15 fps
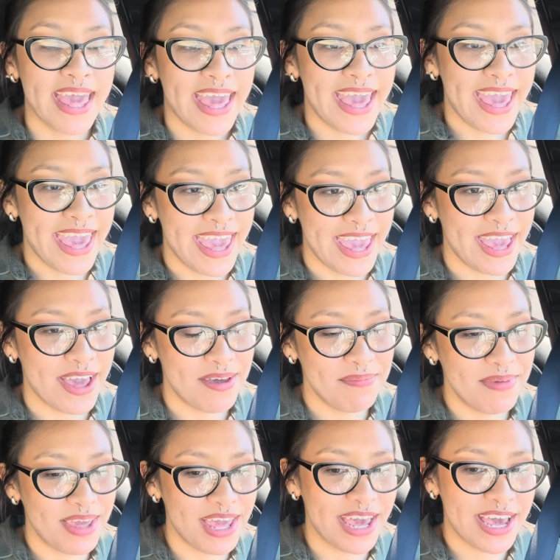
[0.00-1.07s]
Hey
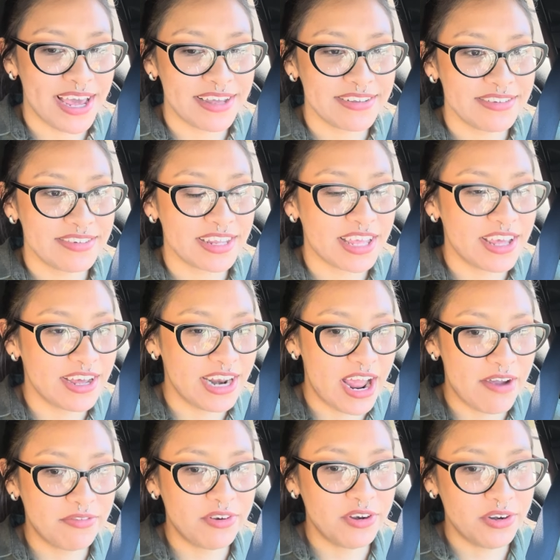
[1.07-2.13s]
amigas, good
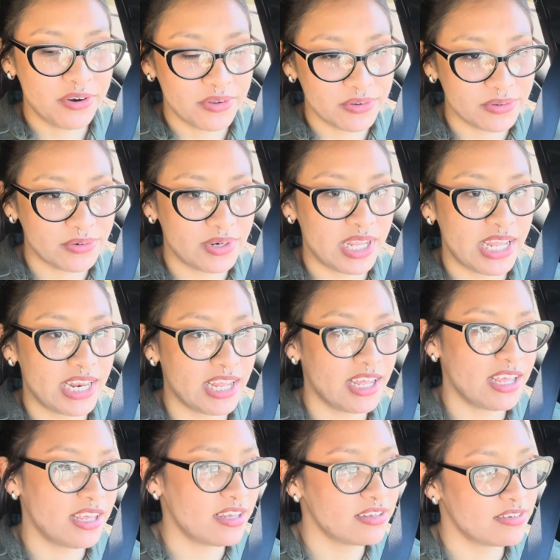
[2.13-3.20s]
afternoon. It
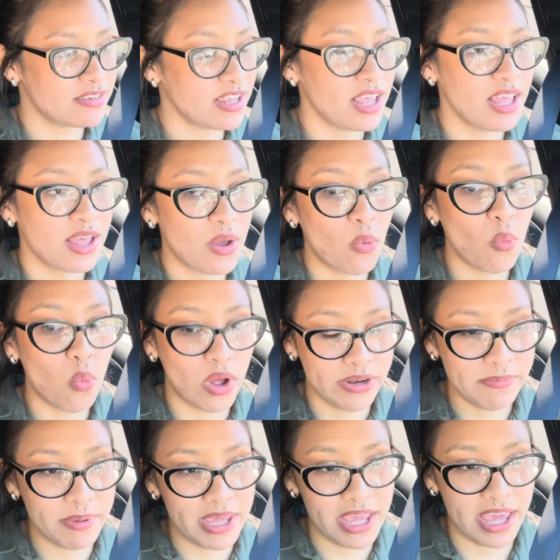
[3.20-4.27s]
is
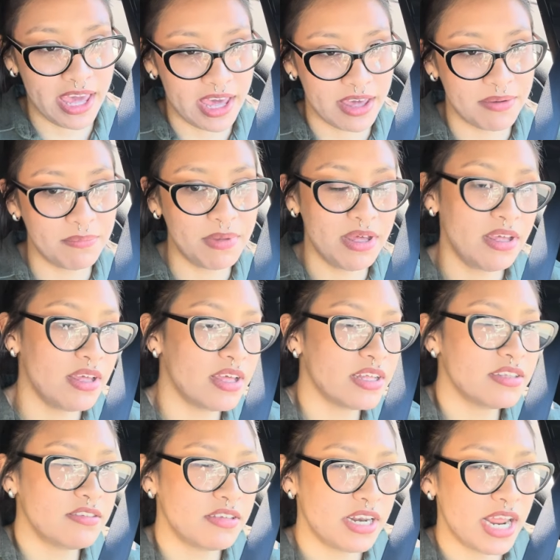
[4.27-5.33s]
1
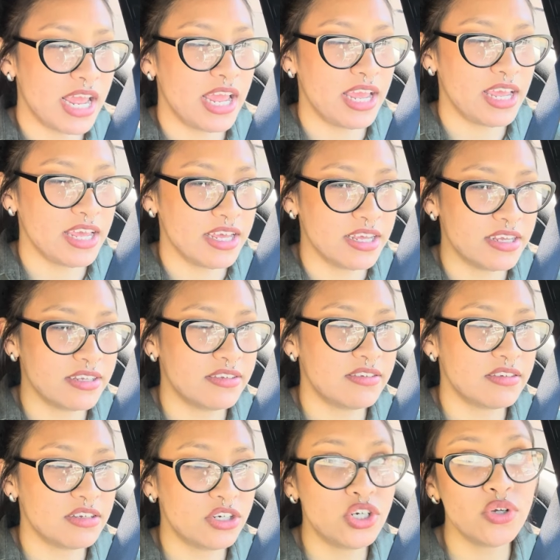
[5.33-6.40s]
p.m. Today
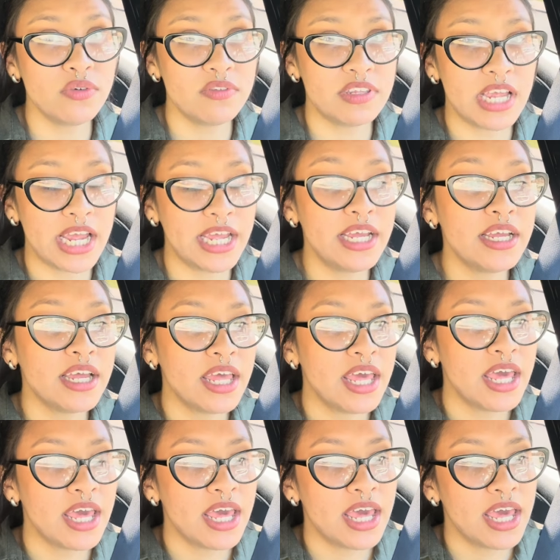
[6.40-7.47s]
is Tuesday.
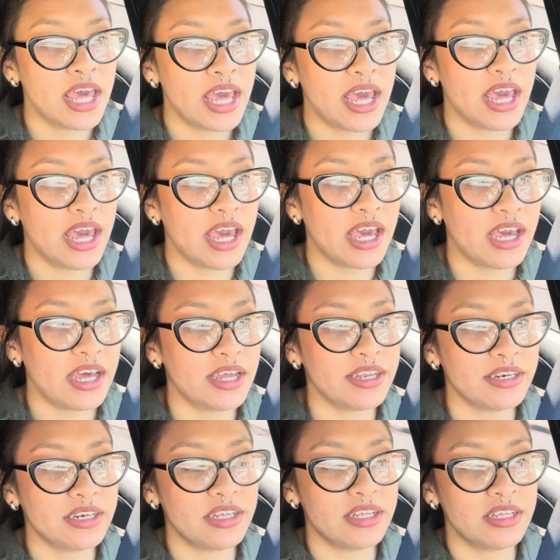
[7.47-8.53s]

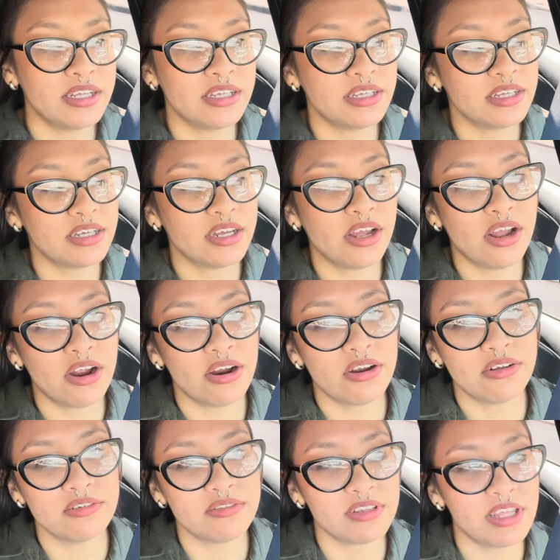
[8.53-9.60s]
And
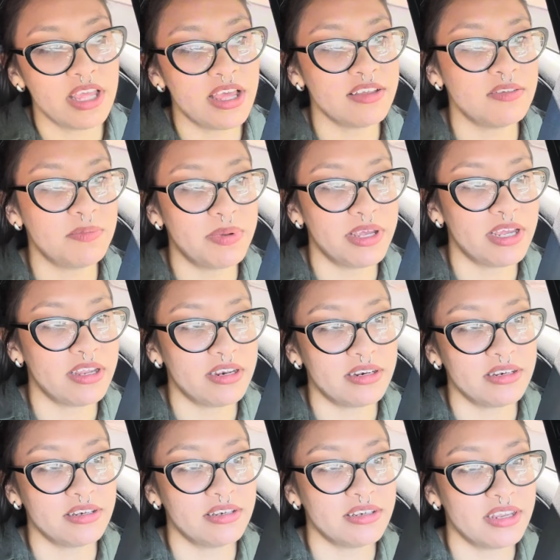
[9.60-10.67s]
girls, it has
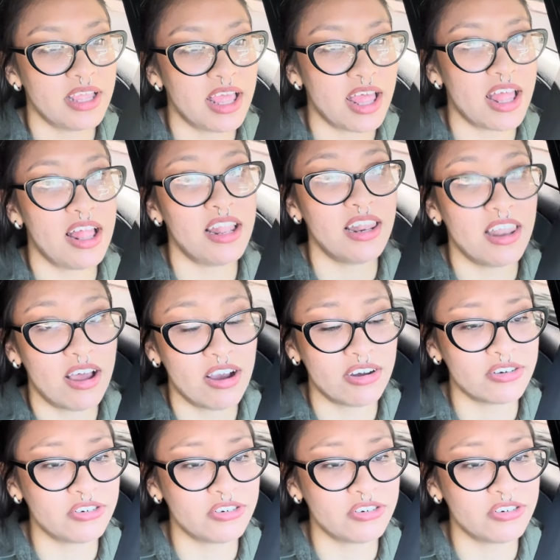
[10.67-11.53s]
been a long,